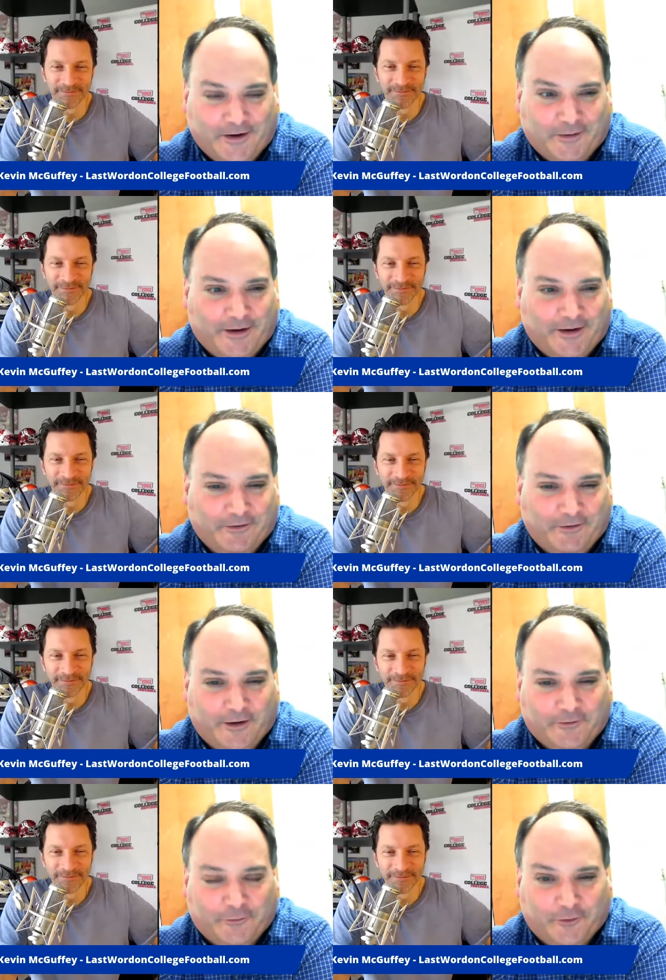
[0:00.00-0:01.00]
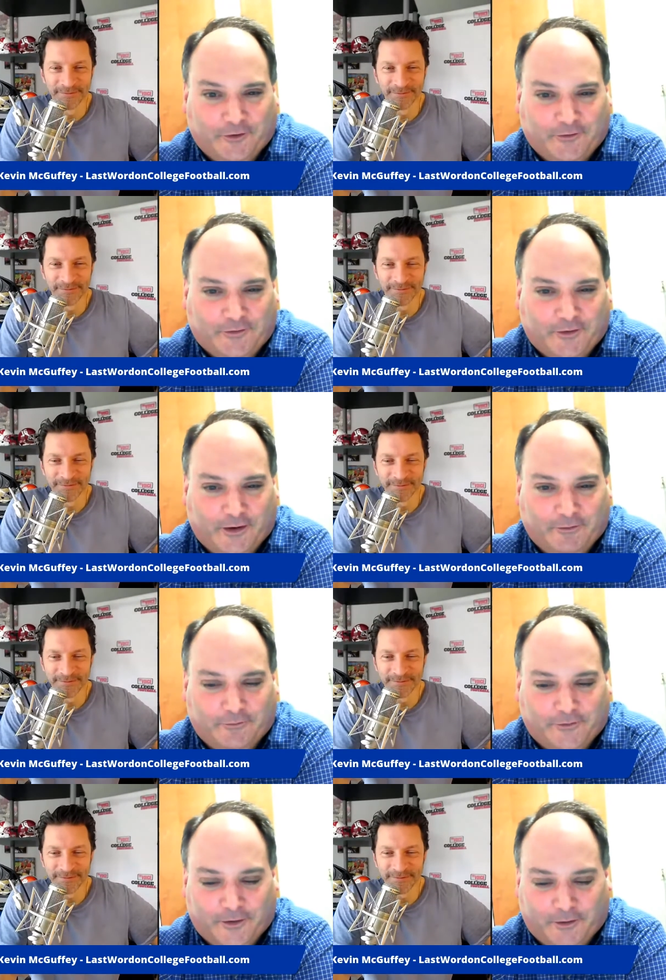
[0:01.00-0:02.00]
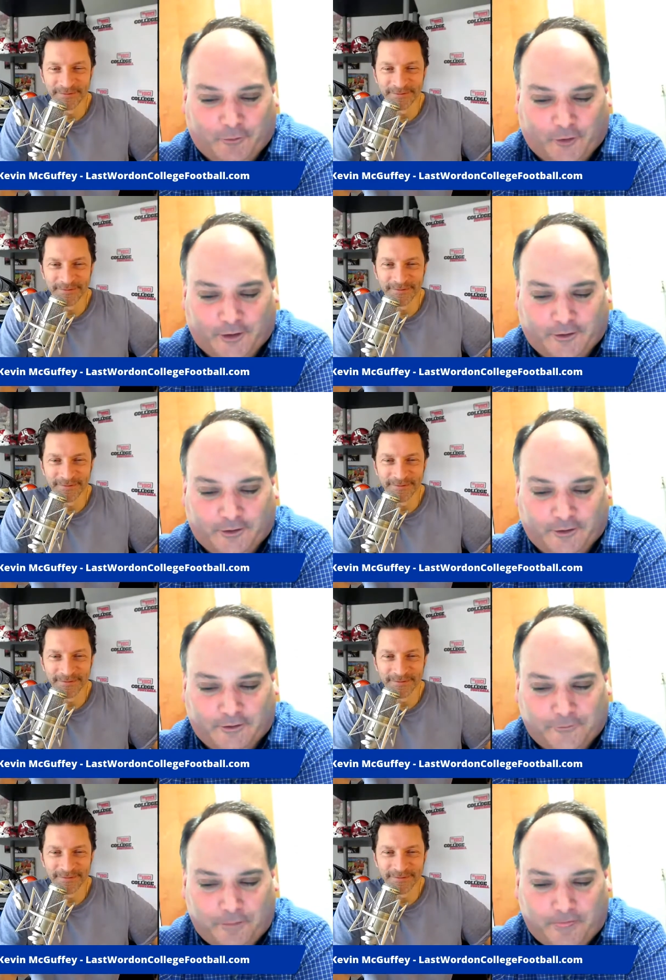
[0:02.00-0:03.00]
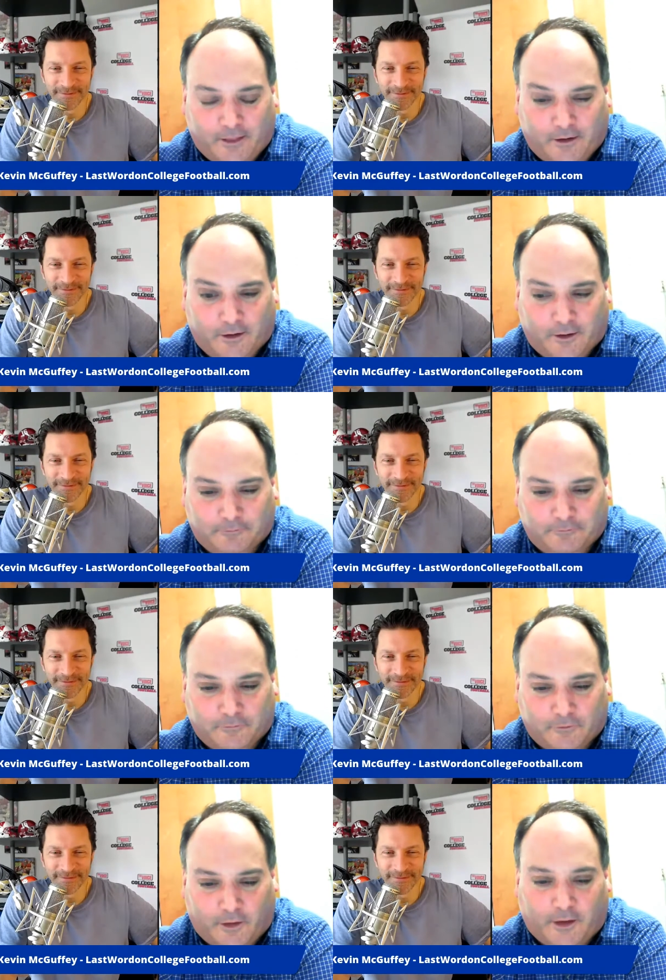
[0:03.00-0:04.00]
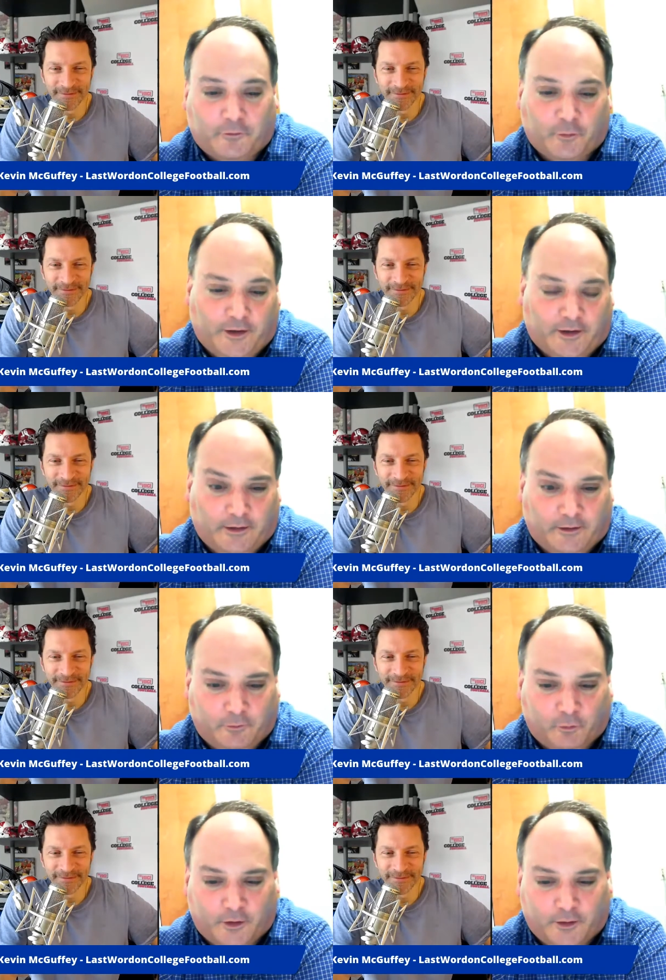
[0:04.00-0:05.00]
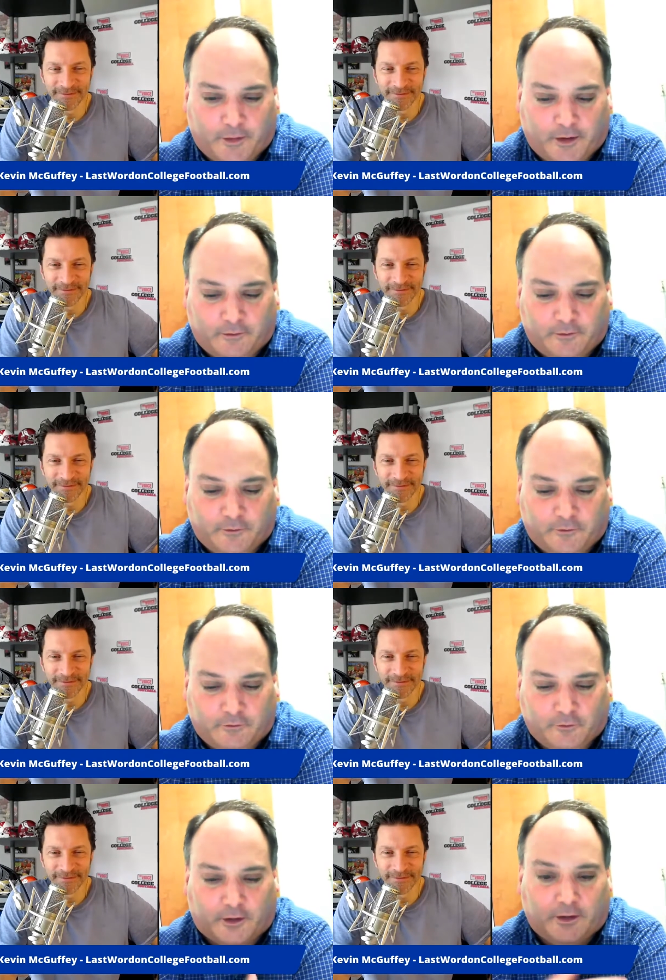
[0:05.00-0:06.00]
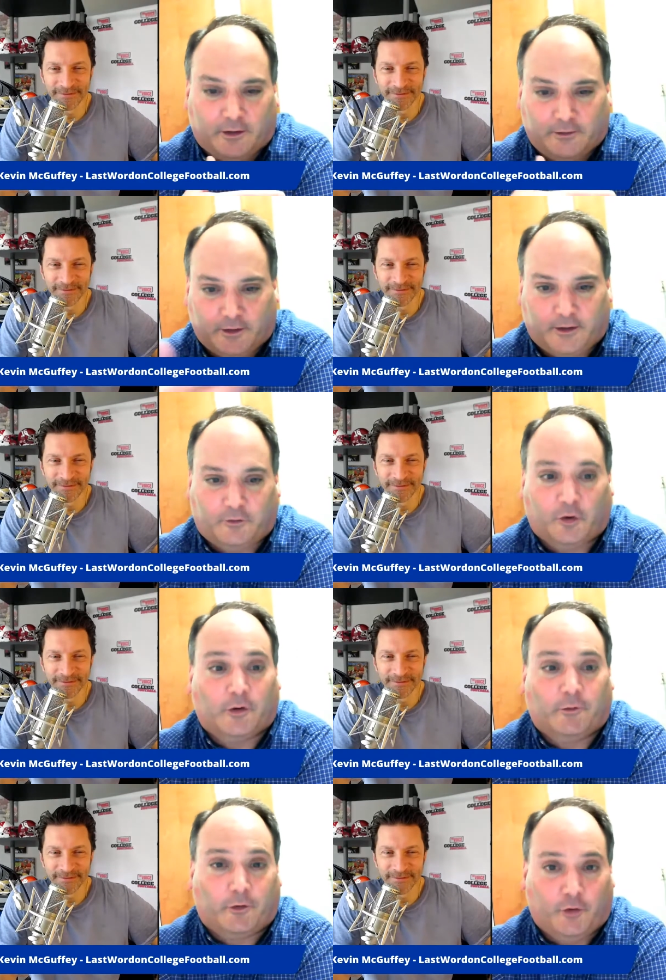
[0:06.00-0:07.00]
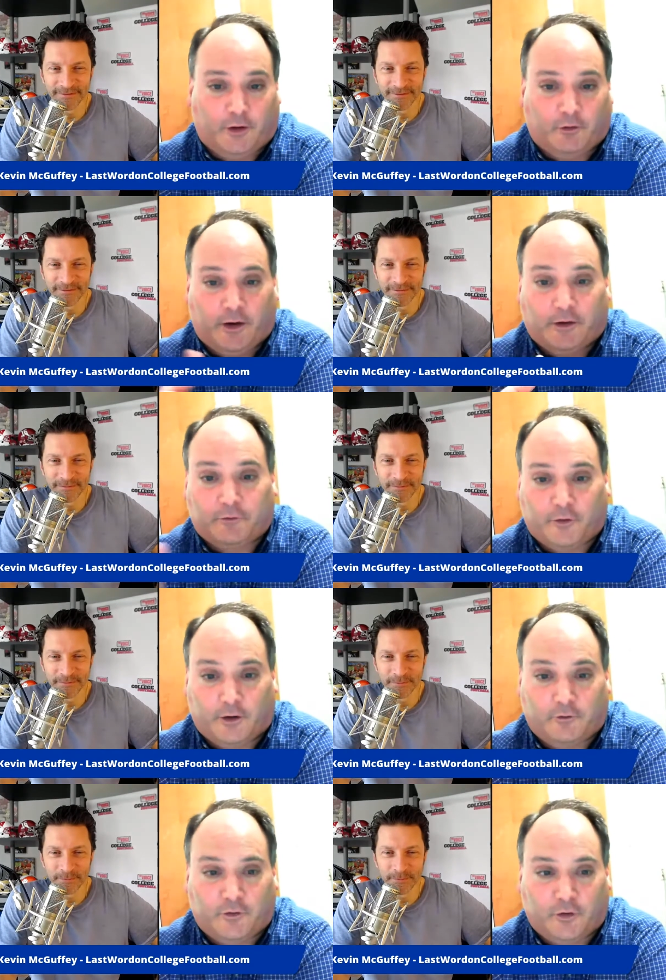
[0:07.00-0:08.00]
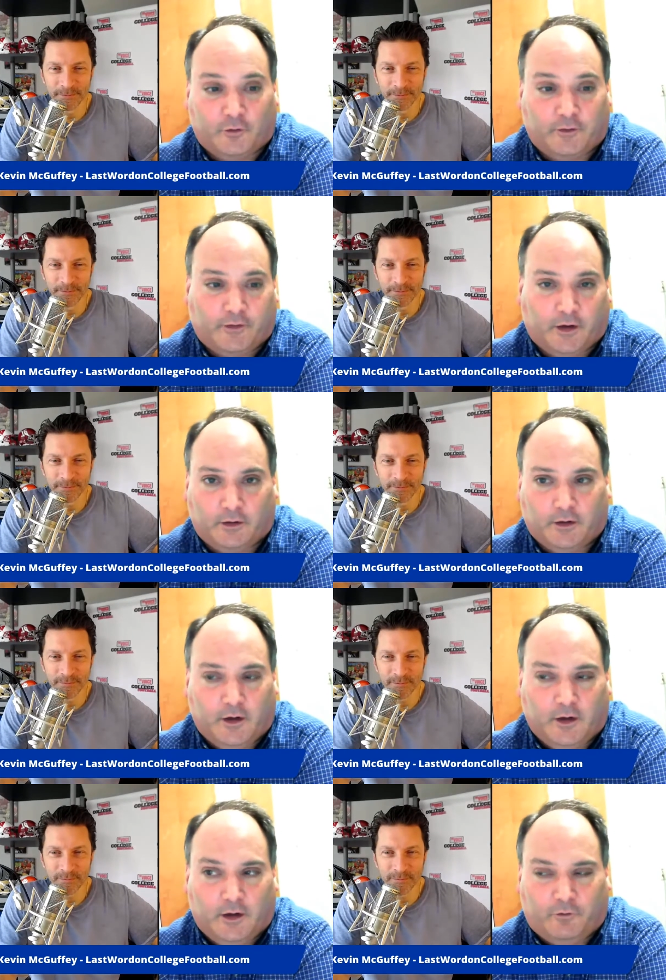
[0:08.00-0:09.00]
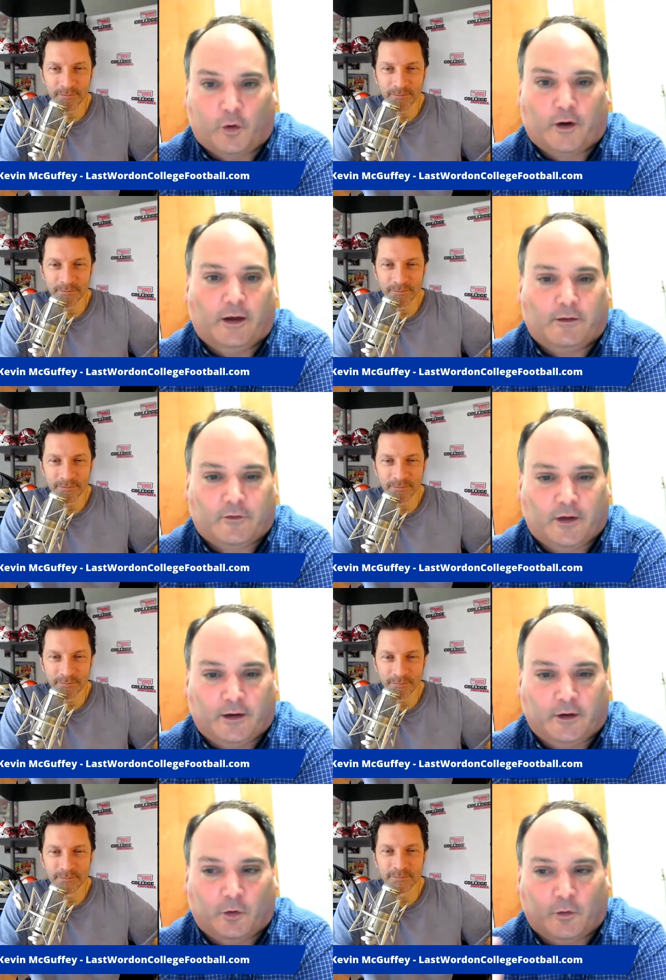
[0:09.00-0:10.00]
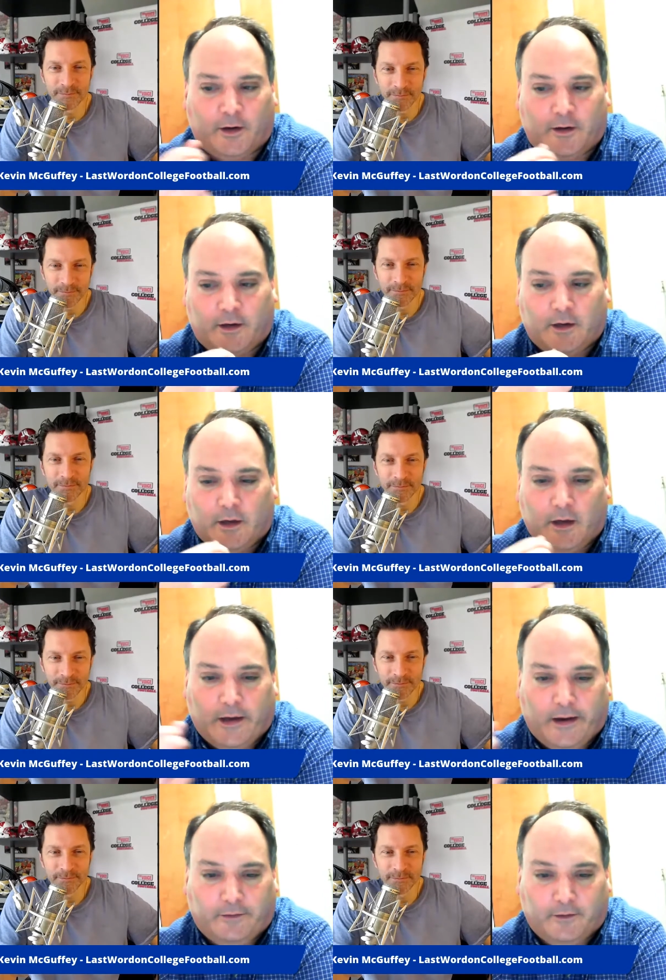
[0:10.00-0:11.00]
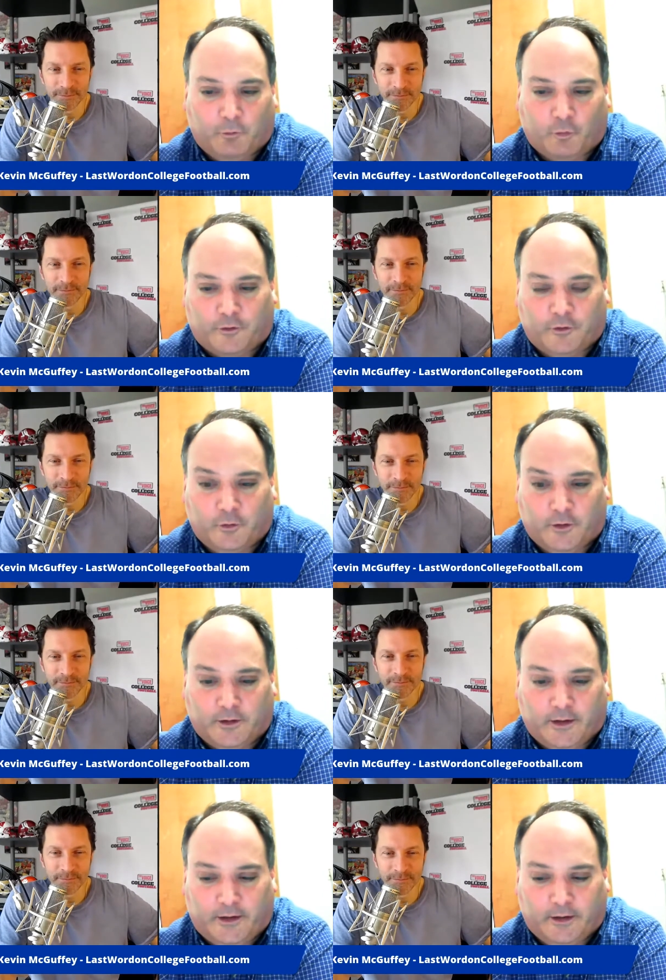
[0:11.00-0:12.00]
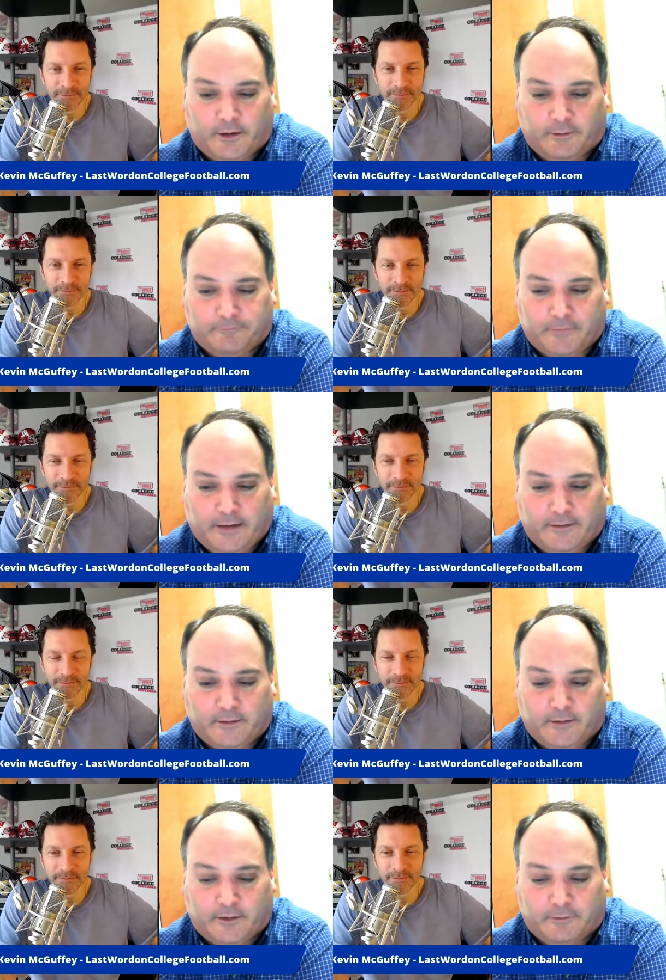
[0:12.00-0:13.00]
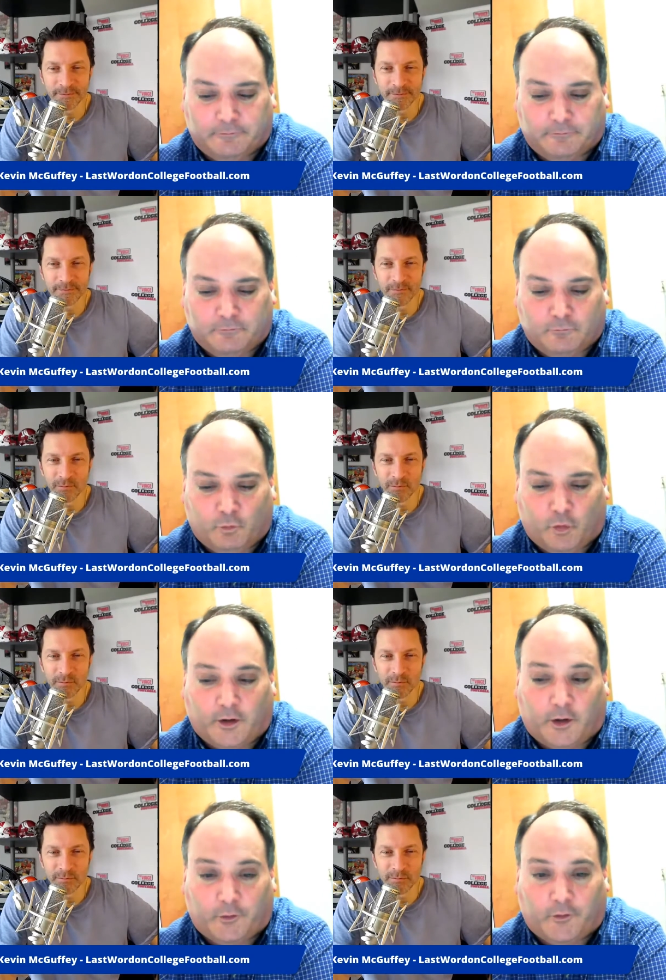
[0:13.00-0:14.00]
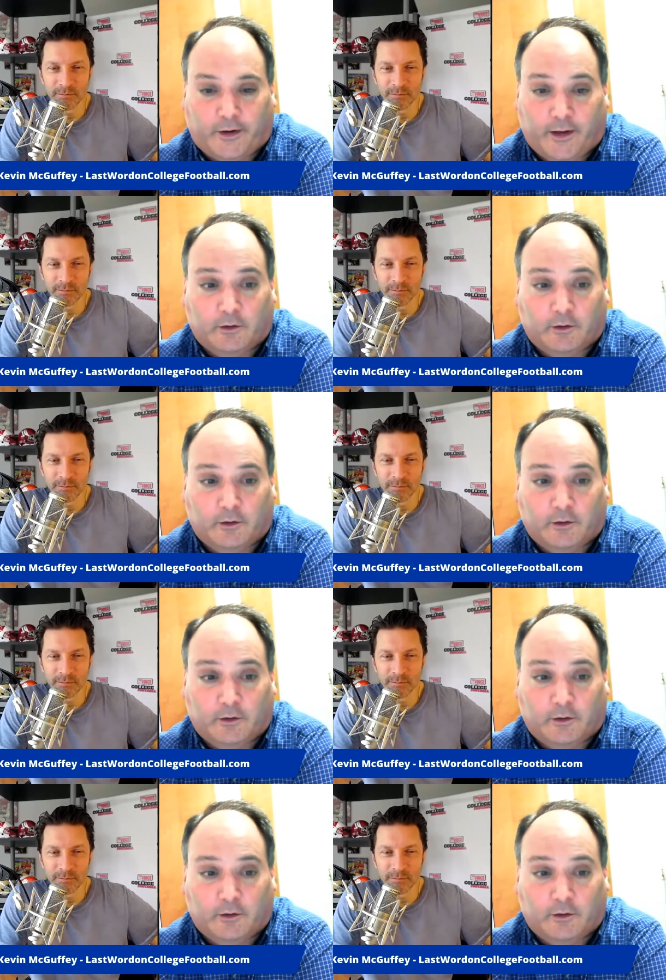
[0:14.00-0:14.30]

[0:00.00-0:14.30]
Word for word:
Speaker 1: about at Last Word. So I, you know, I'm working on. Um, last week I did one about just looking at Kentucky's early recruiting class for next year. They've got four guys signed already, and then we're doing a. Um, I did um, working on one right now,